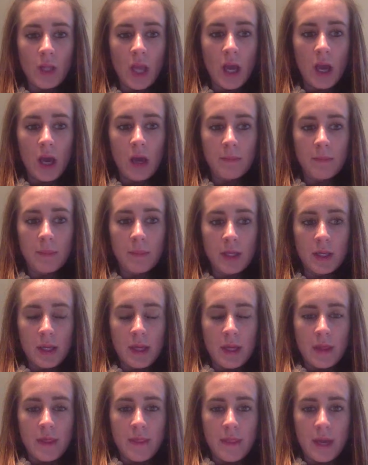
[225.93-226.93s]
Um,
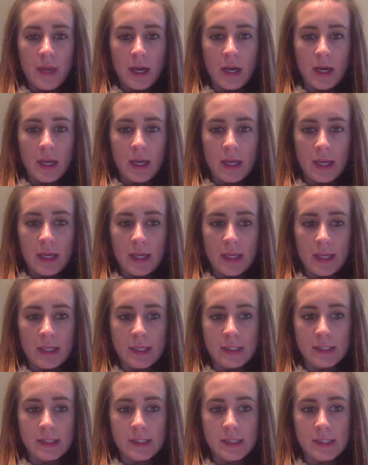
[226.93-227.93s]
there
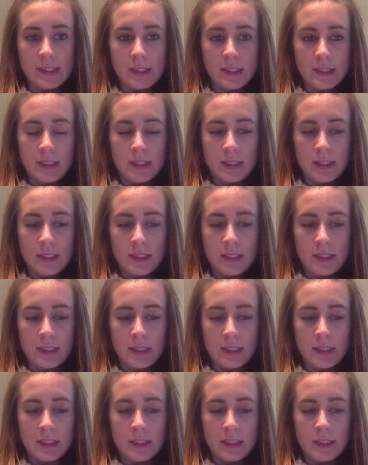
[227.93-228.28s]
is,